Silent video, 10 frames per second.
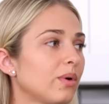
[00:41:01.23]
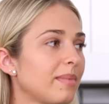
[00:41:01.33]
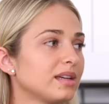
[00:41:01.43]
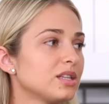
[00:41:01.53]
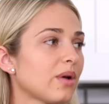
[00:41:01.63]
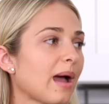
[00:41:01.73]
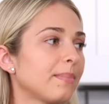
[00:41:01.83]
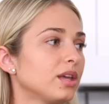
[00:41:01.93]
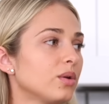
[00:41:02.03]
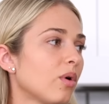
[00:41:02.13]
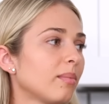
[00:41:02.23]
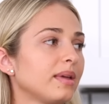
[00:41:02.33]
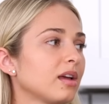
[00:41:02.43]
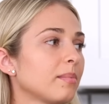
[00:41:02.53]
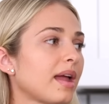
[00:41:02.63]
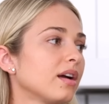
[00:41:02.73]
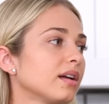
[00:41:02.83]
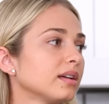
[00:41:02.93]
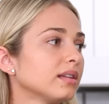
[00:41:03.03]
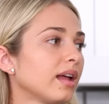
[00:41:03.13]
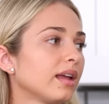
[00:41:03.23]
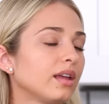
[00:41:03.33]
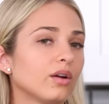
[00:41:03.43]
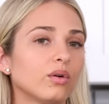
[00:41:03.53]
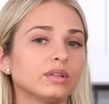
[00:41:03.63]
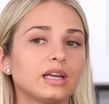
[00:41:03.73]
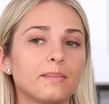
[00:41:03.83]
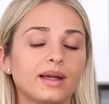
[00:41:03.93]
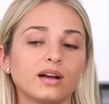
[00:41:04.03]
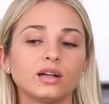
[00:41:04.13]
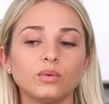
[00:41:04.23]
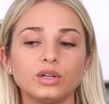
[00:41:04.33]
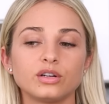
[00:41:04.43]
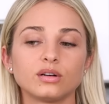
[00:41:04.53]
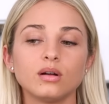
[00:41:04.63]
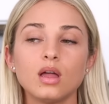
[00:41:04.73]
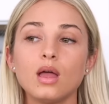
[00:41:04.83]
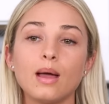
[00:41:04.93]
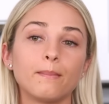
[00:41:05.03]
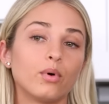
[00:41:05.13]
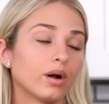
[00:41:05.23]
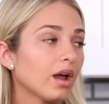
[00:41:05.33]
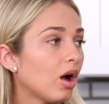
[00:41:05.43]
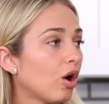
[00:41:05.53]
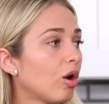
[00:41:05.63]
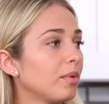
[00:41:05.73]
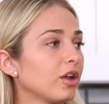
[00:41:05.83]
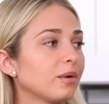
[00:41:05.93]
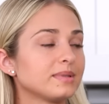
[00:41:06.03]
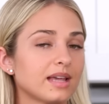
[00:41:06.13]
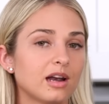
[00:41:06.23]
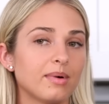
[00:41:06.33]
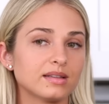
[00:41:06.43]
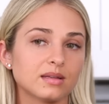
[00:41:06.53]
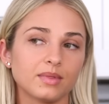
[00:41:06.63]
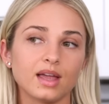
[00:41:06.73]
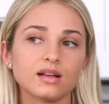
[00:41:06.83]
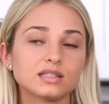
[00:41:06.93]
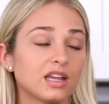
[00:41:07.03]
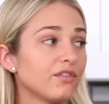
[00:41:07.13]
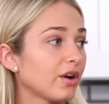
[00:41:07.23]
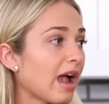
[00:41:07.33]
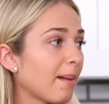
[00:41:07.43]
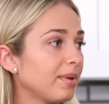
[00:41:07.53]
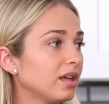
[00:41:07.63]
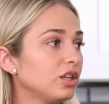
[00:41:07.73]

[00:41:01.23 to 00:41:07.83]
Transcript: do what makes you happy, you won't be comparing. Like, you're only comparing when you're bored at home or you're upset about something else. Like, if you're happy